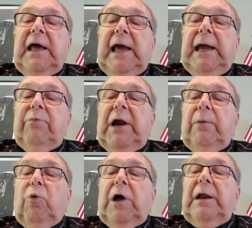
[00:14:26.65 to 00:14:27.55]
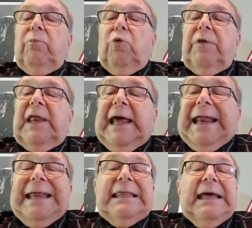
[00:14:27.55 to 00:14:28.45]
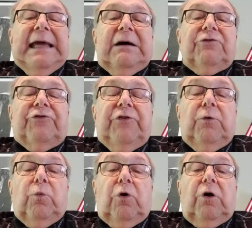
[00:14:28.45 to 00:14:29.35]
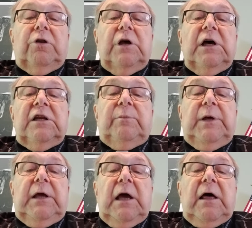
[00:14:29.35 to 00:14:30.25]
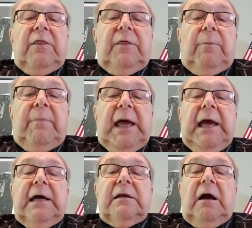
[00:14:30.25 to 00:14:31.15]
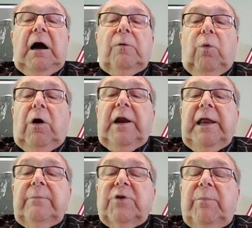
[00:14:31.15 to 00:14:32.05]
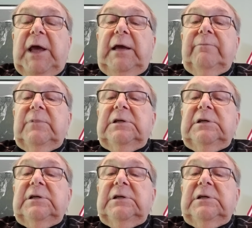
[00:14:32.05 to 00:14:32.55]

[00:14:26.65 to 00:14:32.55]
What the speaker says: Abraham wanted more than anything else in the world to be the man God wanted him to be.